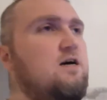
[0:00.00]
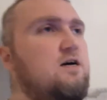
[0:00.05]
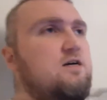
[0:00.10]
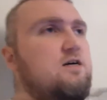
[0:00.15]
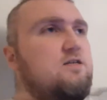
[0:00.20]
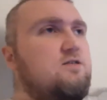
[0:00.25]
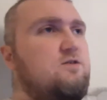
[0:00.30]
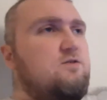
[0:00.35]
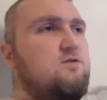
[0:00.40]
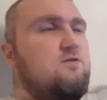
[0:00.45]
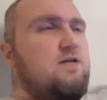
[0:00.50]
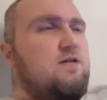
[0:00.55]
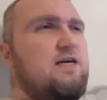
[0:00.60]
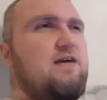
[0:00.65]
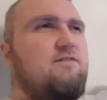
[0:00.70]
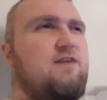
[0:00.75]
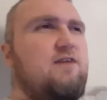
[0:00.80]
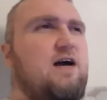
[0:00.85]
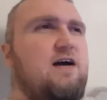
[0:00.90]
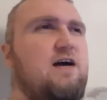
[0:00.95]
So like
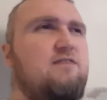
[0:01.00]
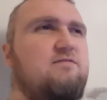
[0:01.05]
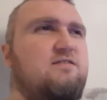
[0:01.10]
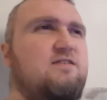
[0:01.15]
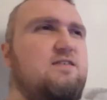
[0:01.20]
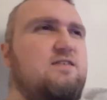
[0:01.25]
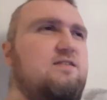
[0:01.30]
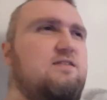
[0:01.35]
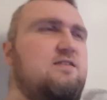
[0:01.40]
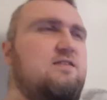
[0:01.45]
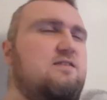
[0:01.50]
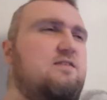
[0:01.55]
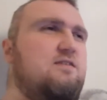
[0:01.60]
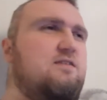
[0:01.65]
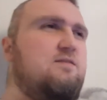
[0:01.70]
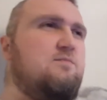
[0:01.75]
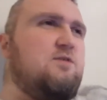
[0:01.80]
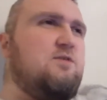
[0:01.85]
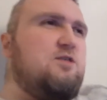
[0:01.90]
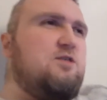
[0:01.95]
I've kind of seen this
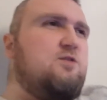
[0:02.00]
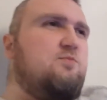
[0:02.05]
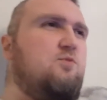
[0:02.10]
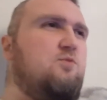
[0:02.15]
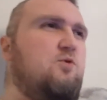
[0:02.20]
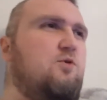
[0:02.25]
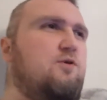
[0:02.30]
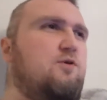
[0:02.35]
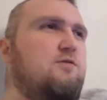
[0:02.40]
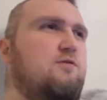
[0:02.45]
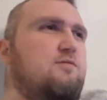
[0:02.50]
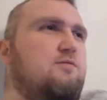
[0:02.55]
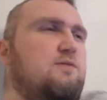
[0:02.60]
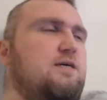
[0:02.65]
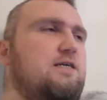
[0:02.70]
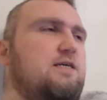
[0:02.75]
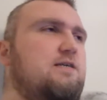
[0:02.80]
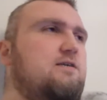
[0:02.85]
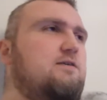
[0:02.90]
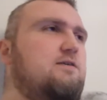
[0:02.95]
in a much more
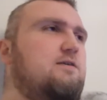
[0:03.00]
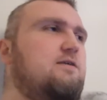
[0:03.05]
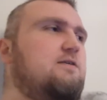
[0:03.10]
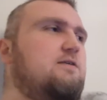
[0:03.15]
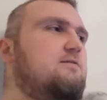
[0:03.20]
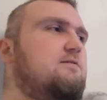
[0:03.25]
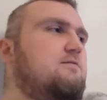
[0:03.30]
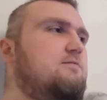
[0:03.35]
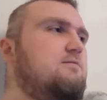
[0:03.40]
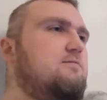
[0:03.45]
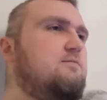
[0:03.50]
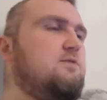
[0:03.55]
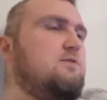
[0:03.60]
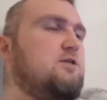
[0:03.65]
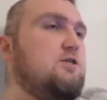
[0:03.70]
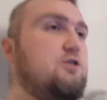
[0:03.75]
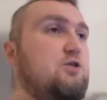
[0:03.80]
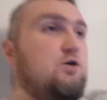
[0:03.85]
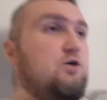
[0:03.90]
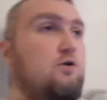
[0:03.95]
like uh,
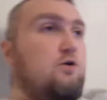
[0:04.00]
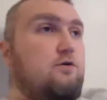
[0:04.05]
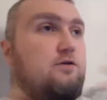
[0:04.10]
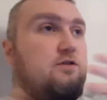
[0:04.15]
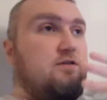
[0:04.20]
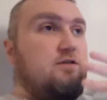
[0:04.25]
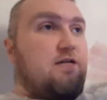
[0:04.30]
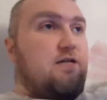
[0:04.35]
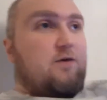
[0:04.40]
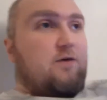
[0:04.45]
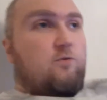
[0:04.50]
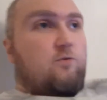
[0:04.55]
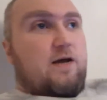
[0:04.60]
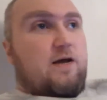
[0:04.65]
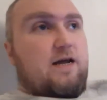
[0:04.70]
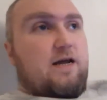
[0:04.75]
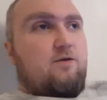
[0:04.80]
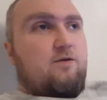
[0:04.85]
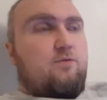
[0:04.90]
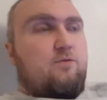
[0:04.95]
adult like
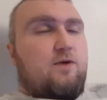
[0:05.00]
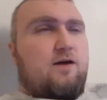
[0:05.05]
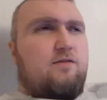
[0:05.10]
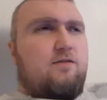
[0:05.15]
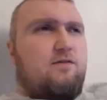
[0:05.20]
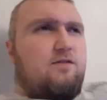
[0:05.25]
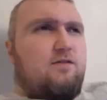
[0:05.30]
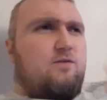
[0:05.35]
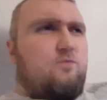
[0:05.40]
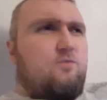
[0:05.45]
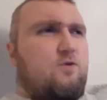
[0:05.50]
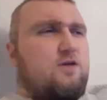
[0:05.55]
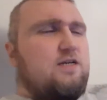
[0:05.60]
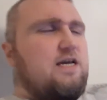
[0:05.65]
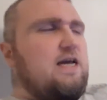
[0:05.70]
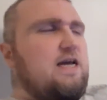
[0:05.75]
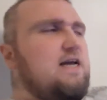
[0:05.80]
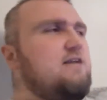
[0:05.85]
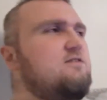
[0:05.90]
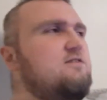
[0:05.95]
way rather than what
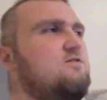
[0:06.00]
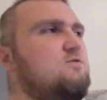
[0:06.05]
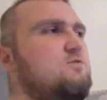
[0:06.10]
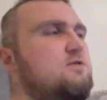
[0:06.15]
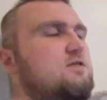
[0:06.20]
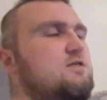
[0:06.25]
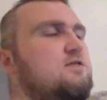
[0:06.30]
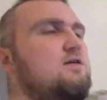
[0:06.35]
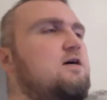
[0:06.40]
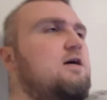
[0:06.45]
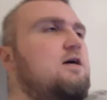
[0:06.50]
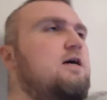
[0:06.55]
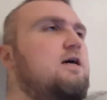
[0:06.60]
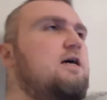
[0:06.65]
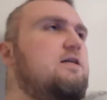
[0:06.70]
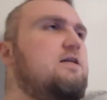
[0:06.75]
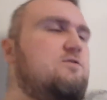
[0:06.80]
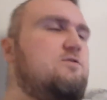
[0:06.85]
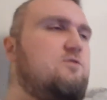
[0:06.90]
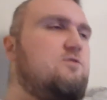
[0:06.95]
Kate is doing.
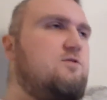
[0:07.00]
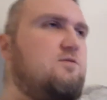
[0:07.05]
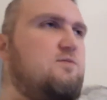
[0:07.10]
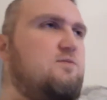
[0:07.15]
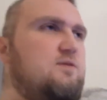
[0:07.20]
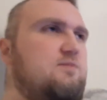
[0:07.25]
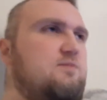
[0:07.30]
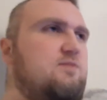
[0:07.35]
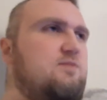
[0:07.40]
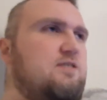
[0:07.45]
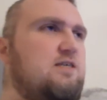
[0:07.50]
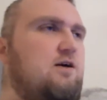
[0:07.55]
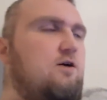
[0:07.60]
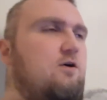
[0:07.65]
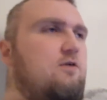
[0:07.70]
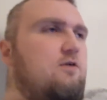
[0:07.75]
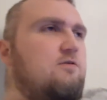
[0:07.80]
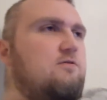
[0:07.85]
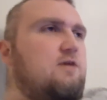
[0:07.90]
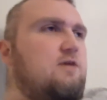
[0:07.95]
And i'm like,
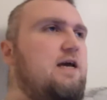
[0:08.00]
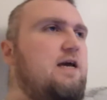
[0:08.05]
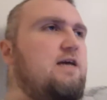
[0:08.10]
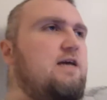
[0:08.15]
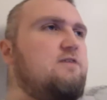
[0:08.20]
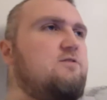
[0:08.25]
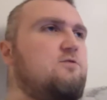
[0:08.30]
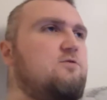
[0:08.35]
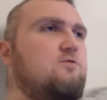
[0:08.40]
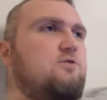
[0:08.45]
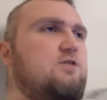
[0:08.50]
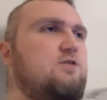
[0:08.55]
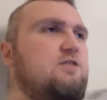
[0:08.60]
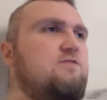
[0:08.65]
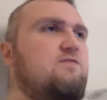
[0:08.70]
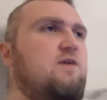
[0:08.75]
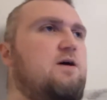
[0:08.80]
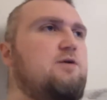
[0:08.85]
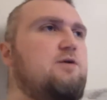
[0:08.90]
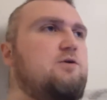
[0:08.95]
oh okay, so she
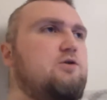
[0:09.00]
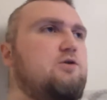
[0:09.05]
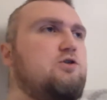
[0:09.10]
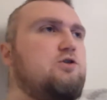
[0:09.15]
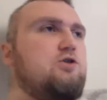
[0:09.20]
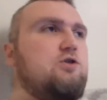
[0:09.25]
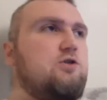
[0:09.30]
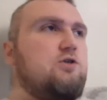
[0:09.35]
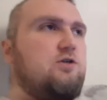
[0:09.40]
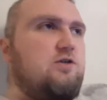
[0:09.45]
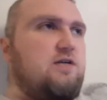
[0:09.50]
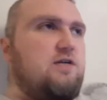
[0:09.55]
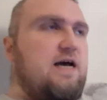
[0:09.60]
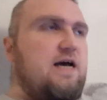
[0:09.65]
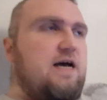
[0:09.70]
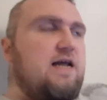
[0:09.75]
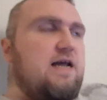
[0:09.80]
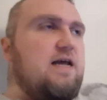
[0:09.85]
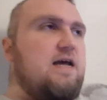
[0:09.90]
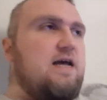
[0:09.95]
found her sugar
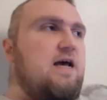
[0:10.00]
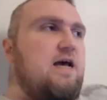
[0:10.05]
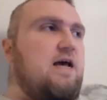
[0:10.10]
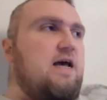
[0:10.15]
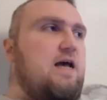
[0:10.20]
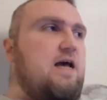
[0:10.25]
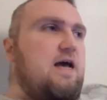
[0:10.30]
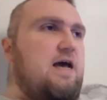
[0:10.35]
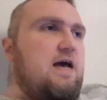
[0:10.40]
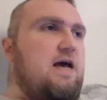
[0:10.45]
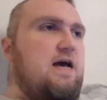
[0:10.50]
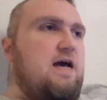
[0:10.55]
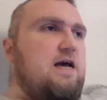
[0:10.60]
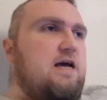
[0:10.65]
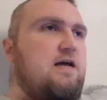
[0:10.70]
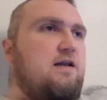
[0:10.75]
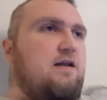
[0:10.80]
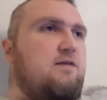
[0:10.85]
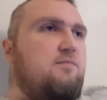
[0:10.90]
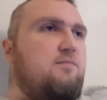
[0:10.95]
daddy,
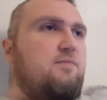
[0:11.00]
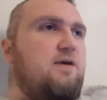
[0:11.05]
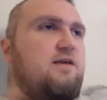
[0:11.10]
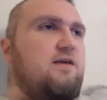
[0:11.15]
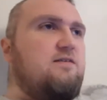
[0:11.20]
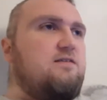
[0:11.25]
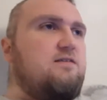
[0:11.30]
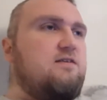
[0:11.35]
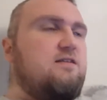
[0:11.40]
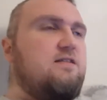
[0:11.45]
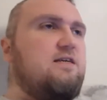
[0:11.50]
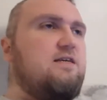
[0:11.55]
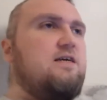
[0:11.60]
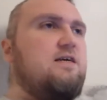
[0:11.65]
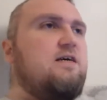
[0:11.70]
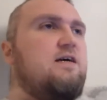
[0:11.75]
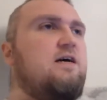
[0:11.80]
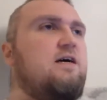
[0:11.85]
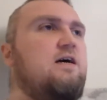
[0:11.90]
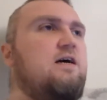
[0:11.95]
and
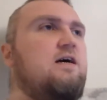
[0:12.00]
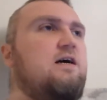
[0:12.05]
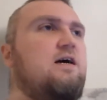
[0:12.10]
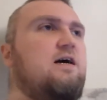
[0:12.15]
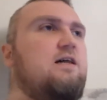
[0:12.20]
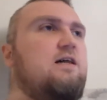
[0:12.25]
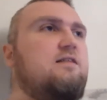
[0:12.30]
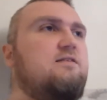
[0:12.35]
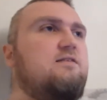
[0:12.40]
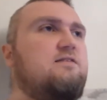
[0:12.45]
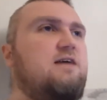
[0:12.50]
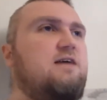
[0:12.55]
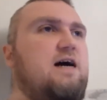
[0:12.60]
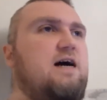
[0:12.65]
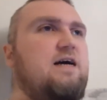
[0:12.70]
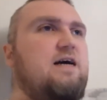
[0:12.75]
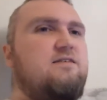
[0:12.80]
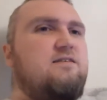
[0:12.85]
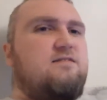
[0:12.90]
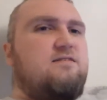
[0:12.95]
basically uh, this
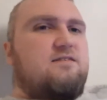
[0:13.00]
guy is